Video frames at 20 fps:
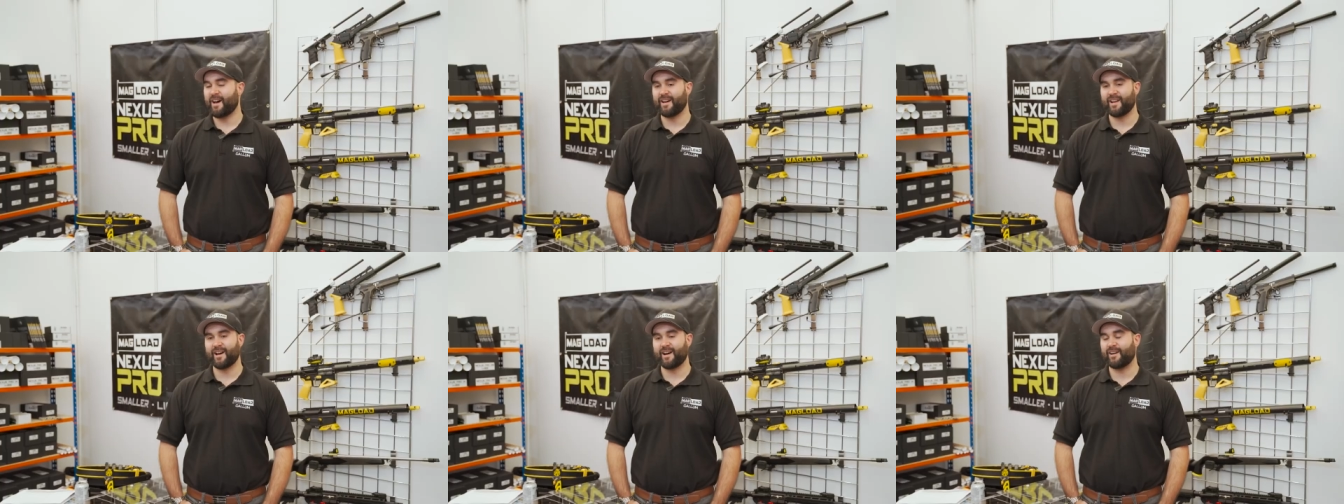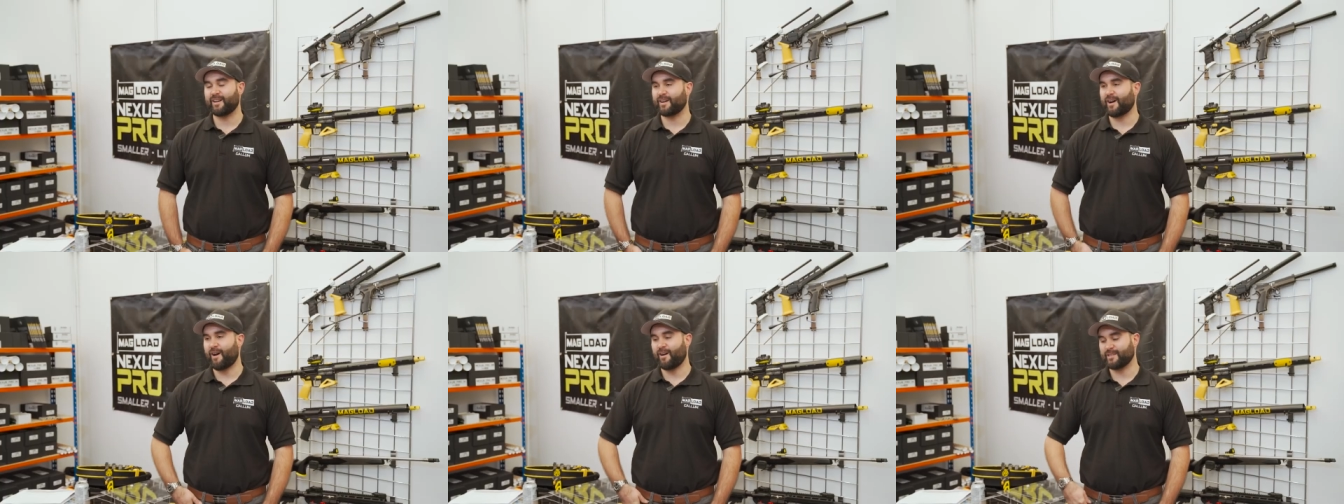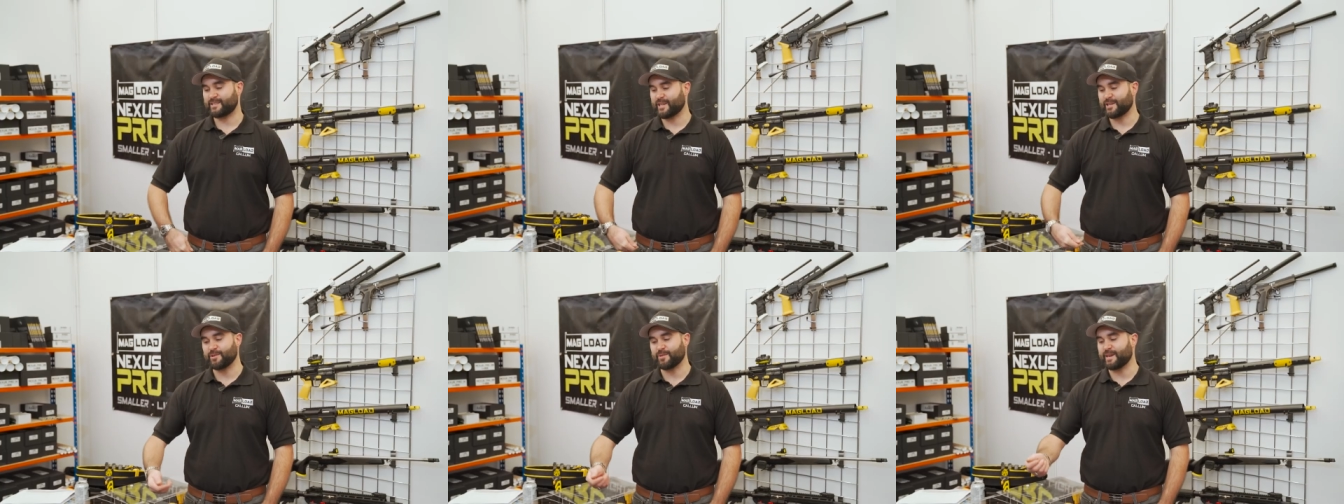No, no, I'll,
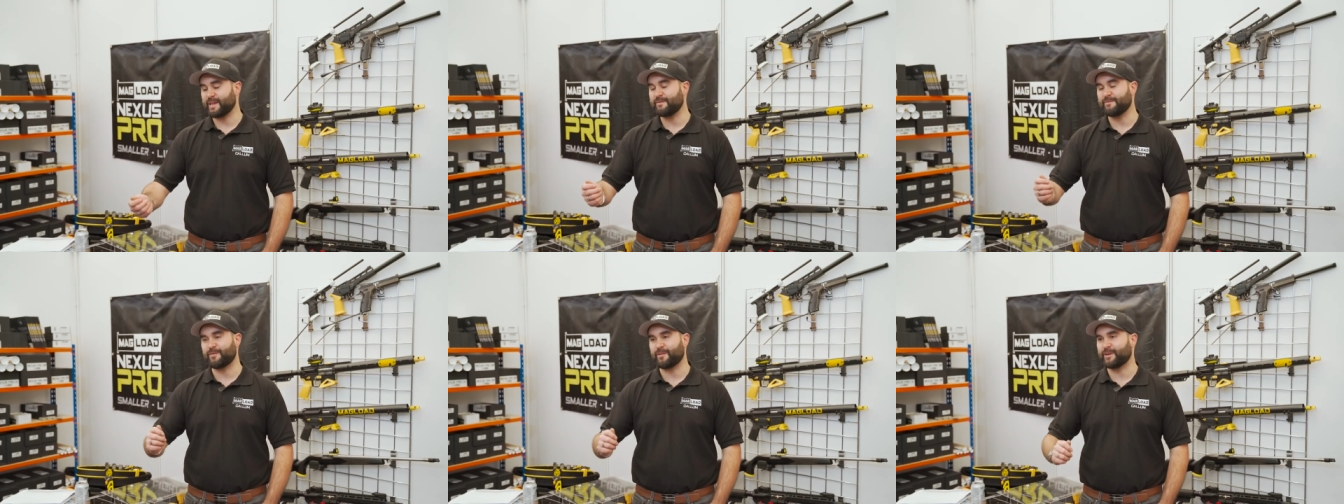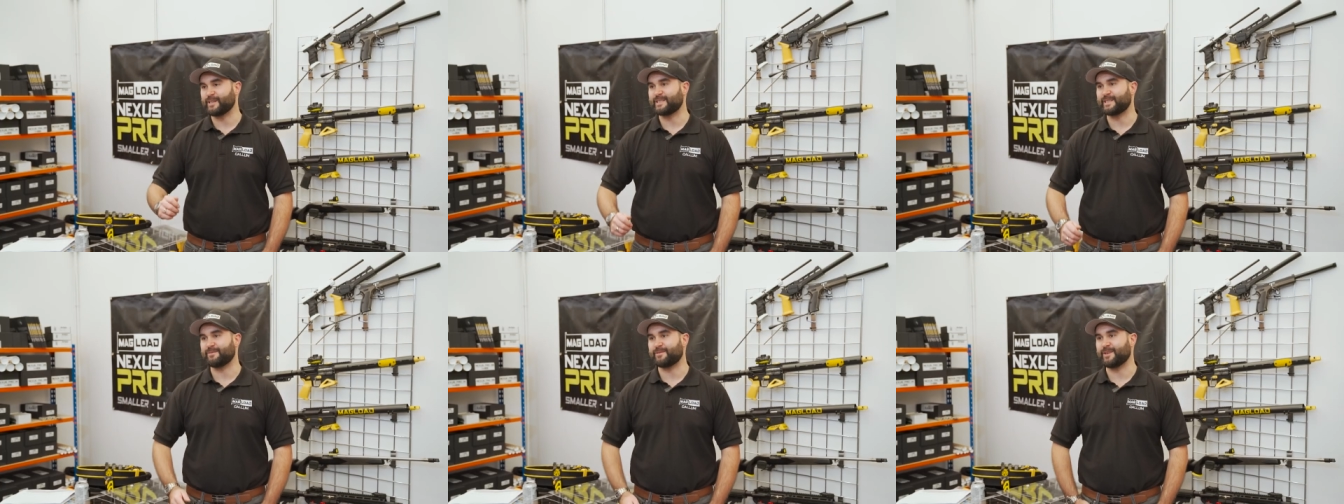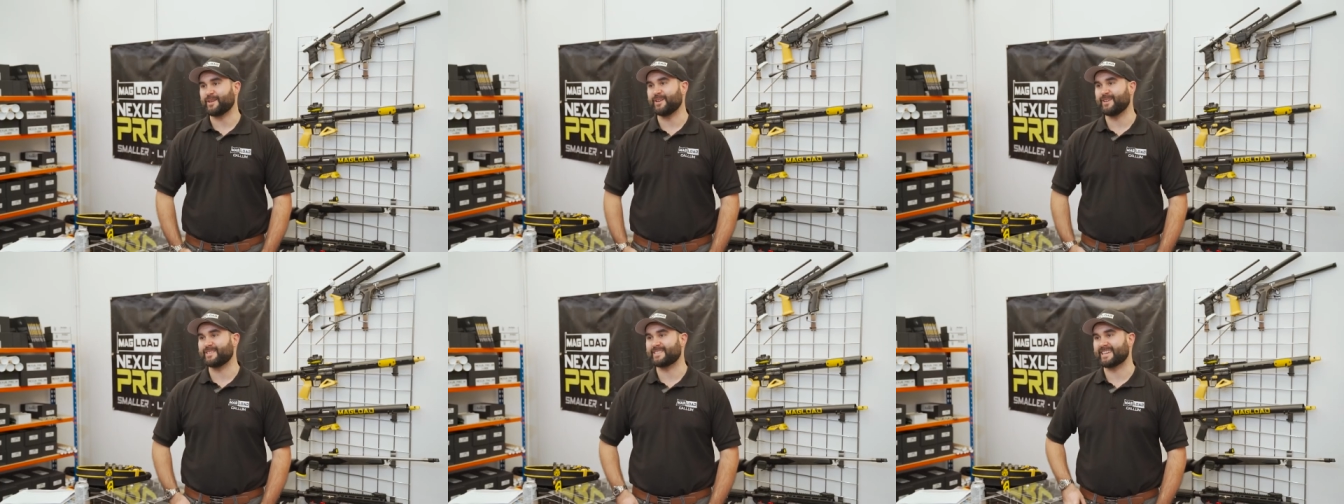I'll send you an invoice if
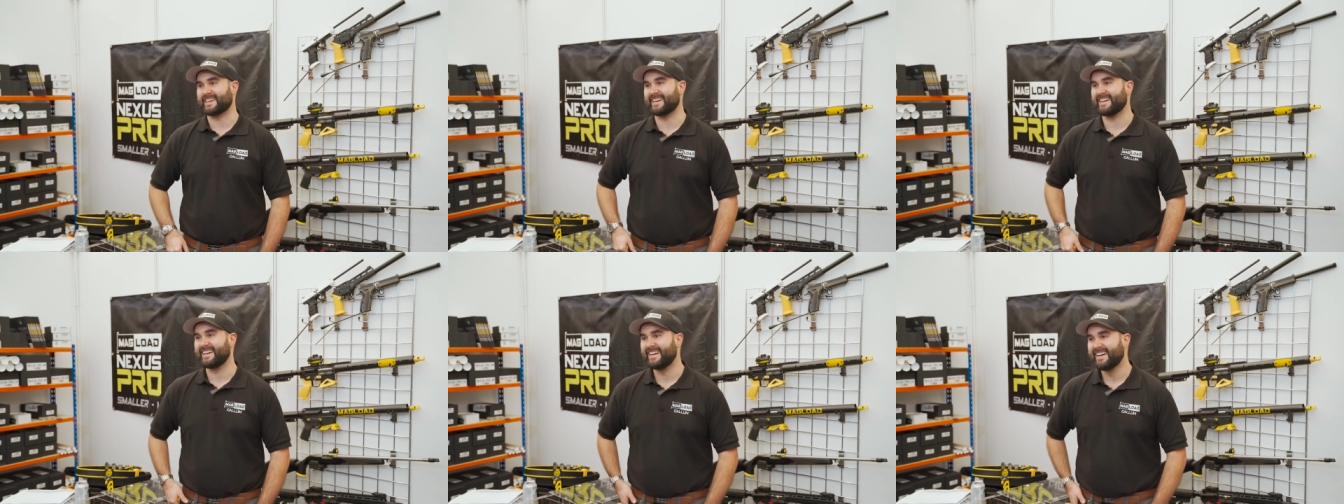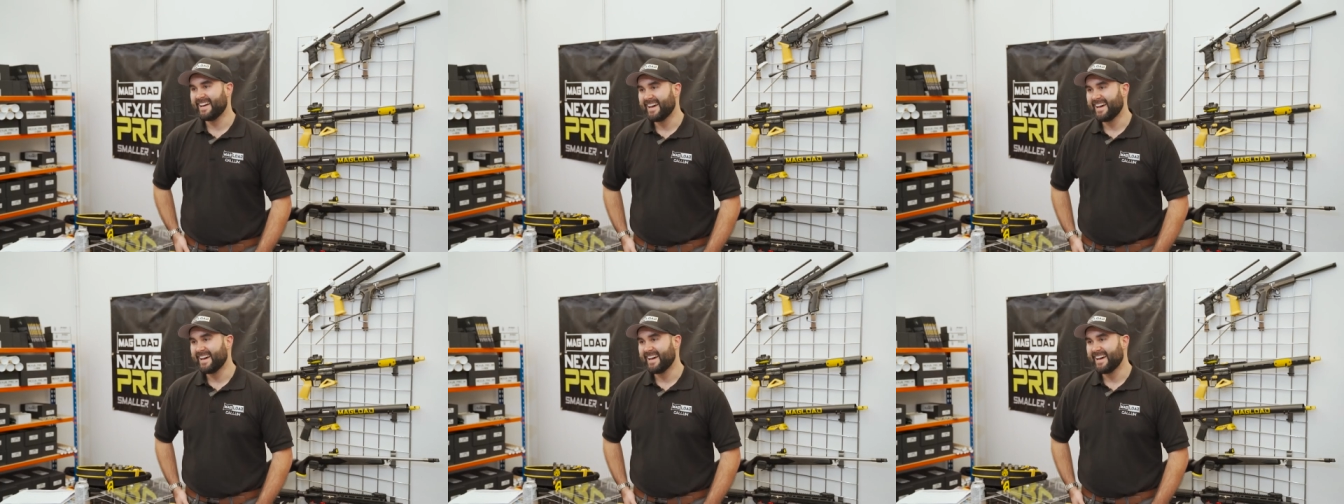you use it.